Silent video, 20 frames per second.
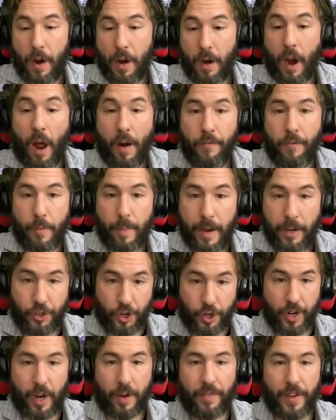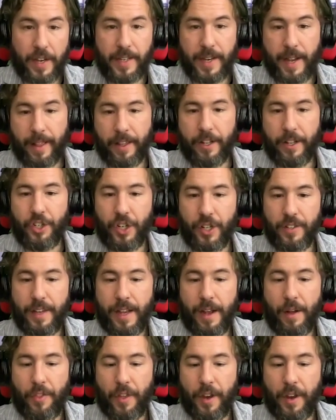confirmation of intelligence
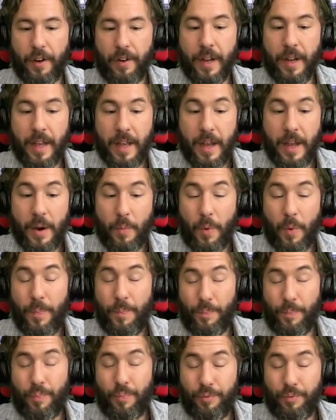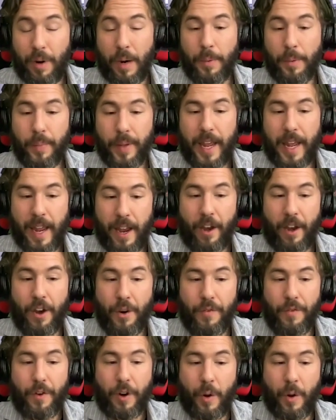out there, we probably can't
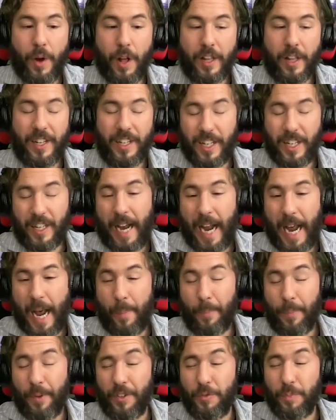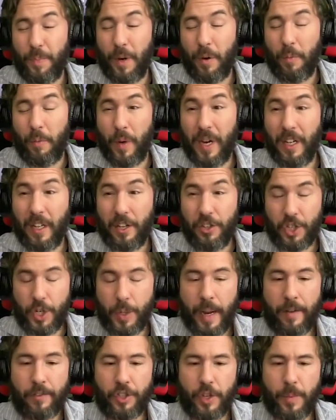know very well until it happens. But we at least do
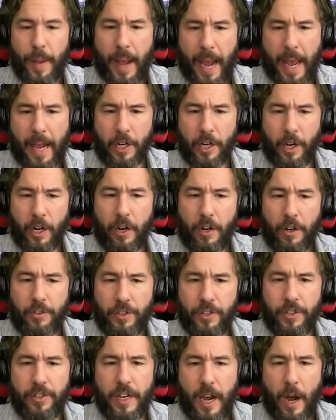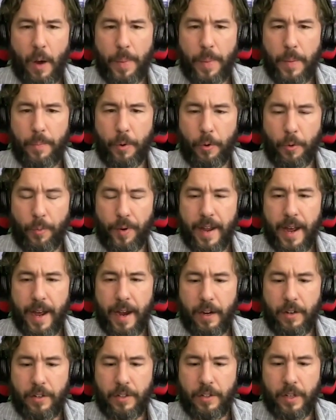have some analogs to see how people
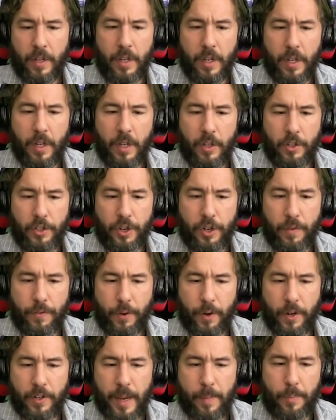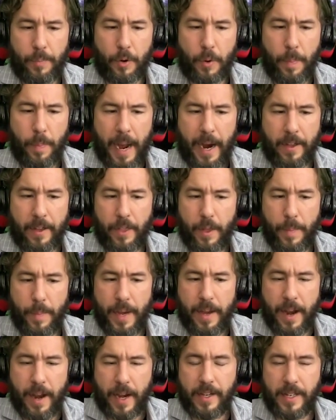react. So, for example, back in the
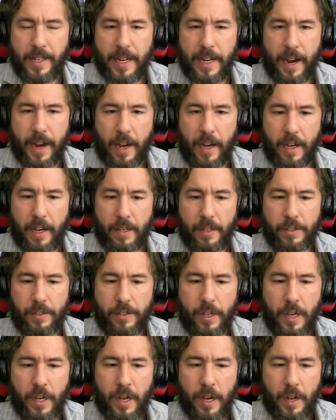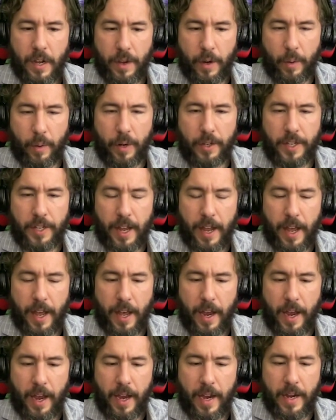mid-1990s, there was
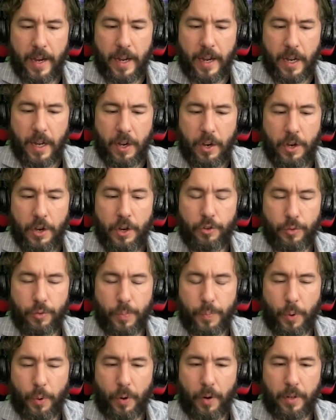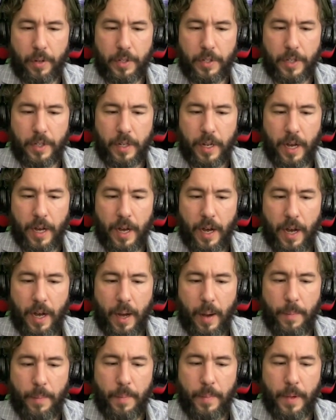a news report
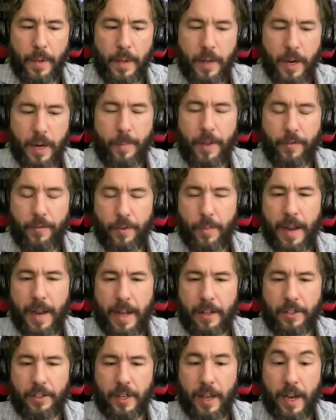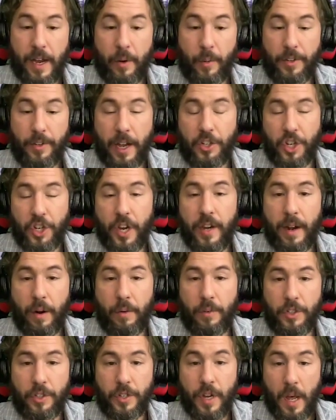coming from NASA, and it was actually
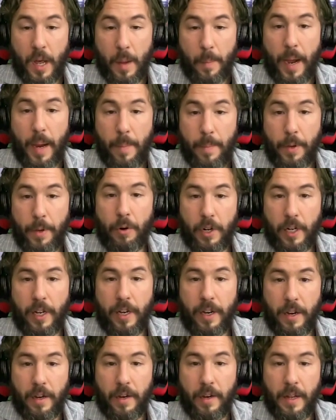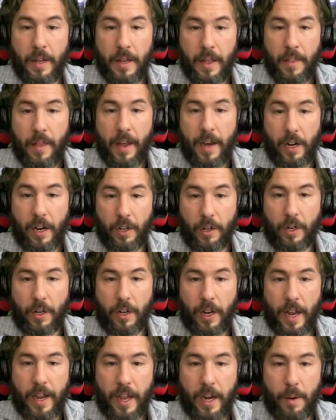announced by Bill Clinton that it looked
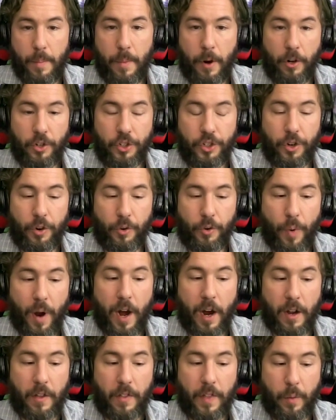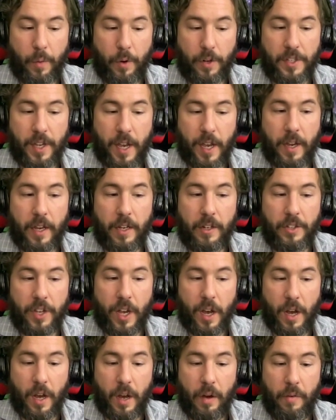like in a Martian rock, there were signs
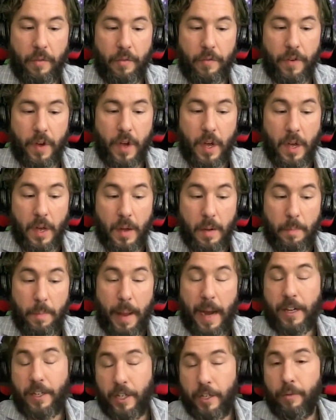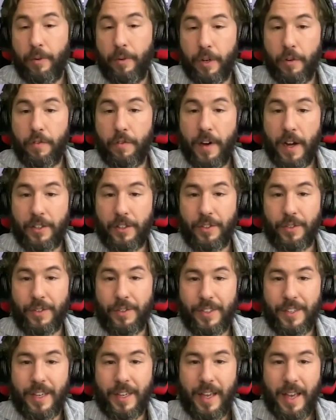of bacterial
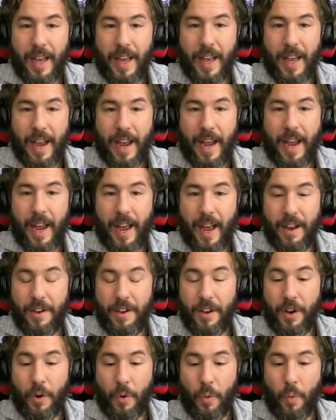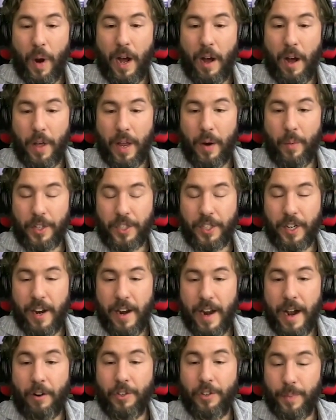fossils. And while it was an
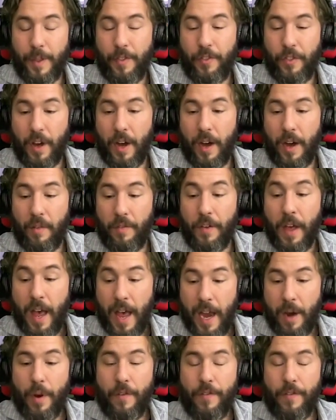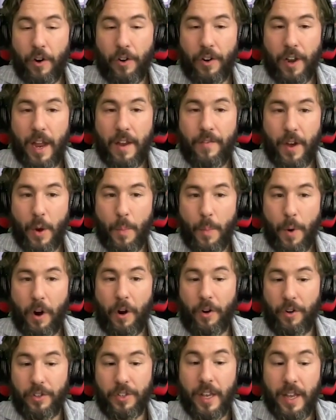announcement of, hey, we found life on
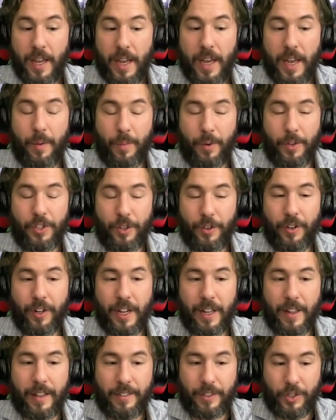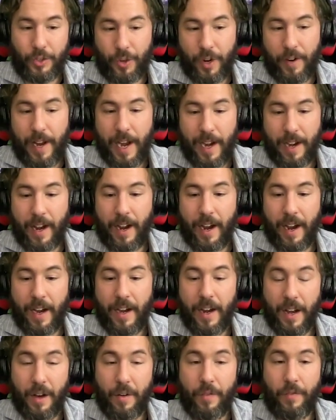Mars, it was certainly like the sort of headline
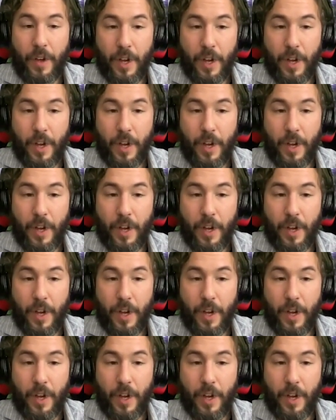of,